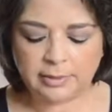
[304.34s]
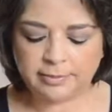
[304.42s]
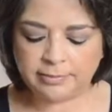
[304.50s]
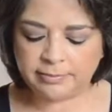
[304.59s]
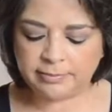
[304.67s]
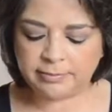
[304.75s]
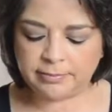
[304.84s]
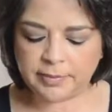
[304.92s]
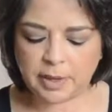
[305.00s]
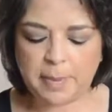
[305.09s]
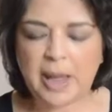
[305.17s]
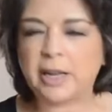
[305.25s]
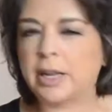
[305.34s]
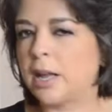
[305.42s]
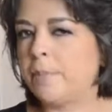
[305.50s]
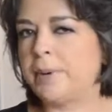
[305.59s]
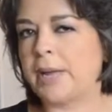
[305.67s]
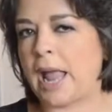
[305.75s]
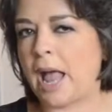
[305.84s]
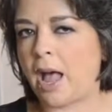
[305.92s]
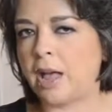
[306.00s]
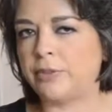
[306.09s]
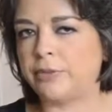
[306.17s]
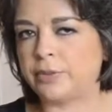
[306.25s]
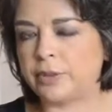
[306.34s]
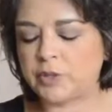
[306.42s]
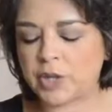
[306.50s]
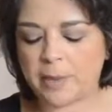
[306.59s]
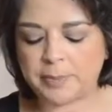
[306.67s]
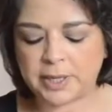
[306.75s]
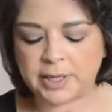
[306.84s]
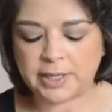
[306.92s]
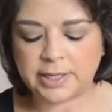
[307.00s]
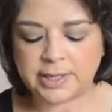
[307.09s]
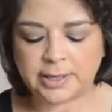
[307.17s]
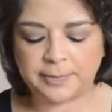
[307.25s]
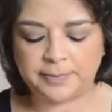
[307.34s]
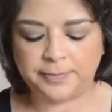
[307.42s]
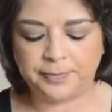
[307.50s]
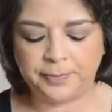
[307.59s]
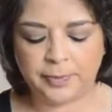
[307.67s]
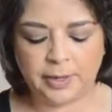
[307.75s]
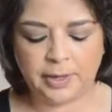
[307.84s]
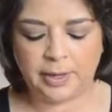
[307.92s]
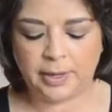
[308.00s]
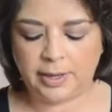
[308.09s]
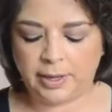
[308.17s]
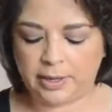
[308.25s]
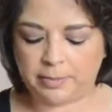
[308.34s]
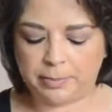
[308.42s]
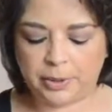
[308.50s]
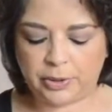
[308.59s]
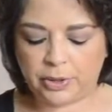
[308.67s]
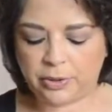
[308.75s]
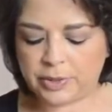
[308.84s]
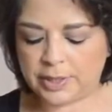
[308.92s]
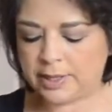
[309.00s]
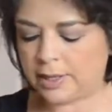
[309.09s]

about 1.5 cups of chopped onions. And put those in